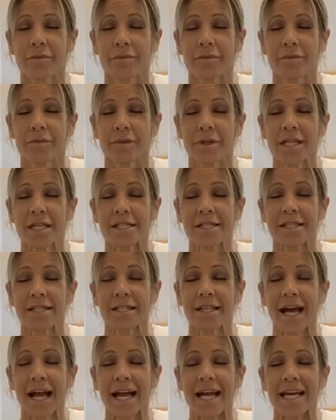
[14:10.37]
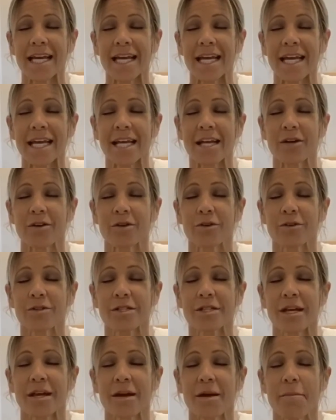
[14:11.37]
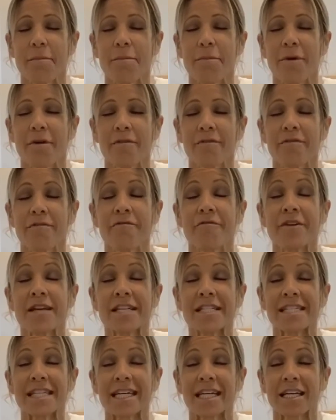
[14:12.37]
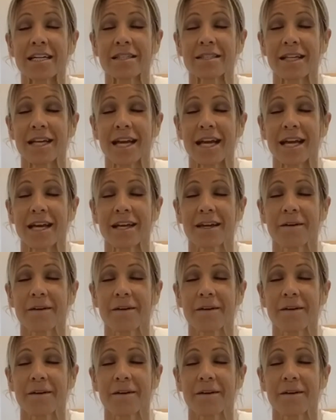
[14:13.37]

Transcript: This light heals physically